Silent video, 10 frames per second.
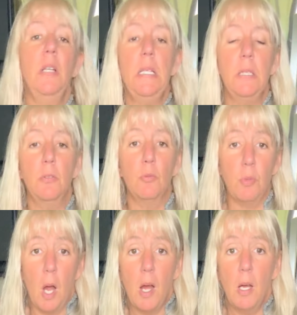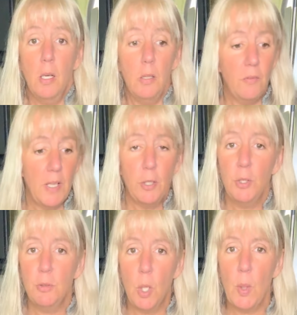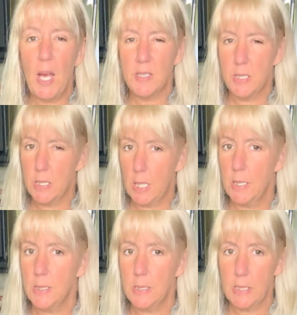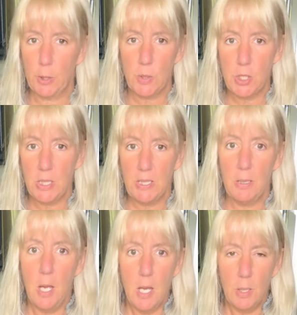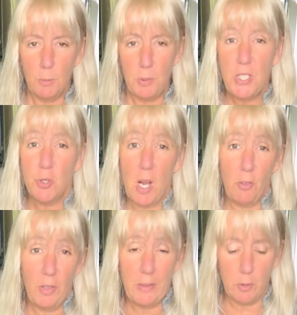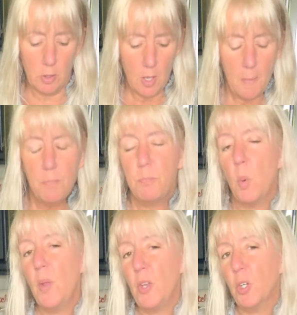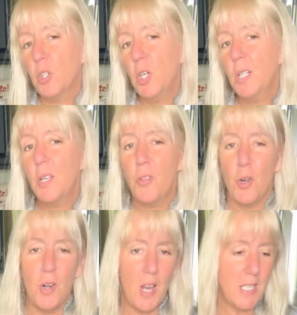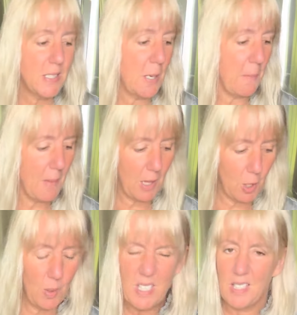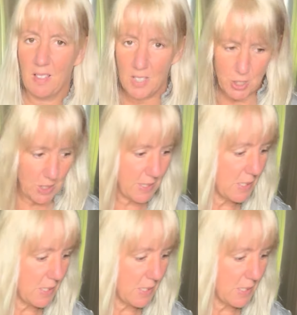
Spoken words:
eaten raw fennel, you know it has a nice licoricey, pretty strong flavor. But when they're cooked, they're nice and mellow and delicious.